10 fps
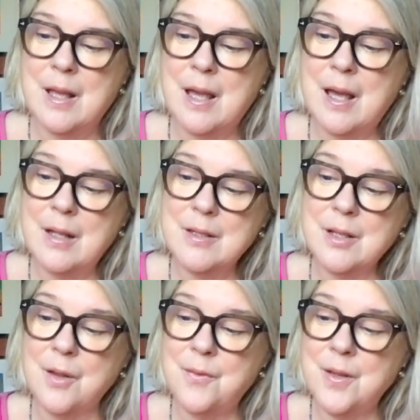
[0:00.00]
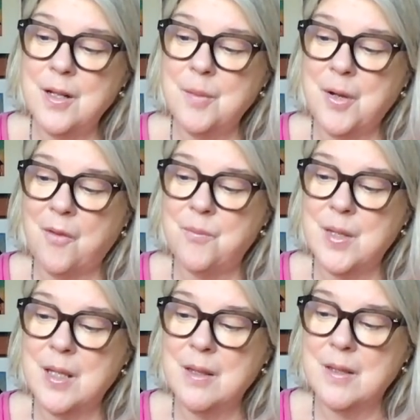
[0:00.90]
and I feel above
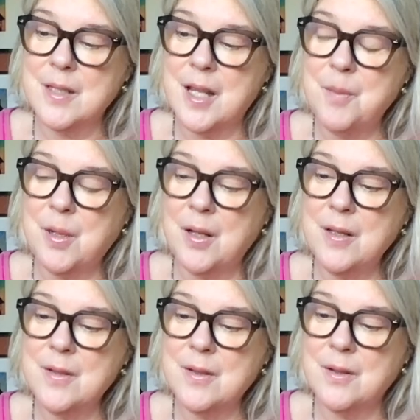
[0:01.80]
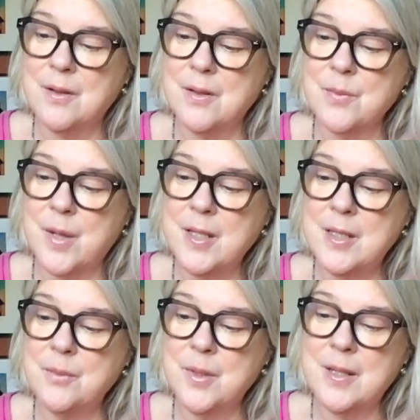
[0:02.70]
me the day-blind stars
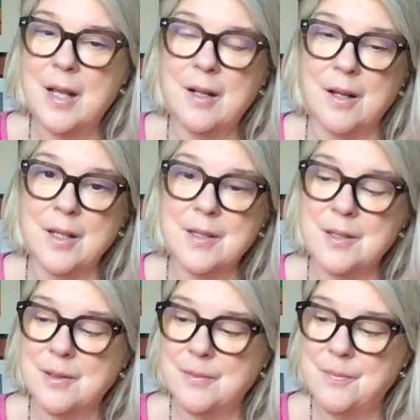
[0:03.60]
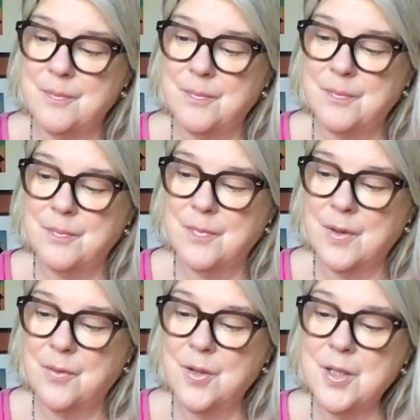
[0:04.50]
waiting with their light.
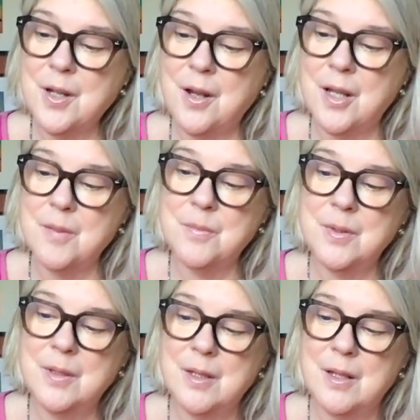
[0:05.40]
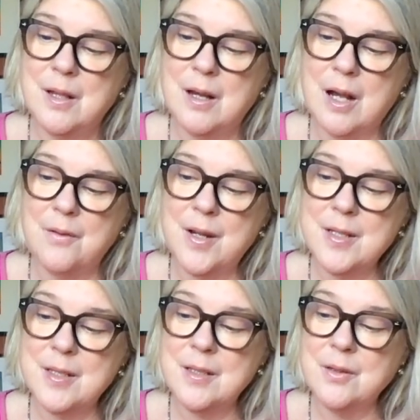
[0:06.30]
For a time, I
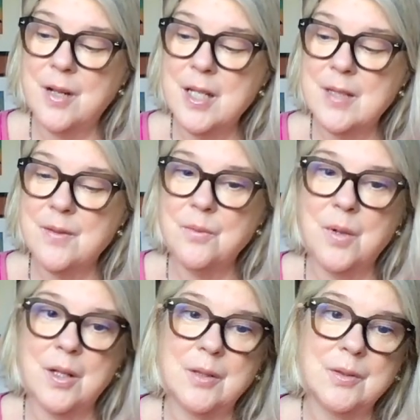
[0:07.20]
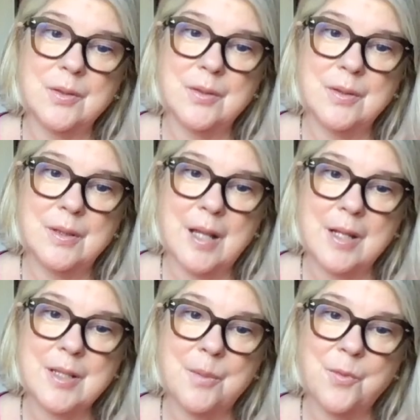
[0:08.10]
rest in the grace of the world
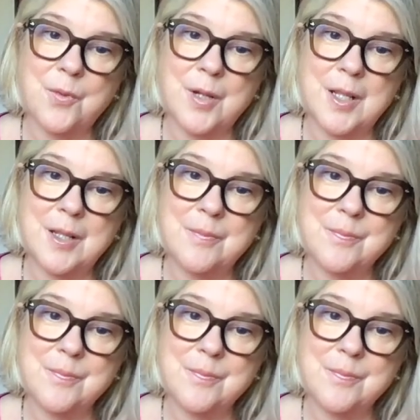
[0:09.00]
and am free.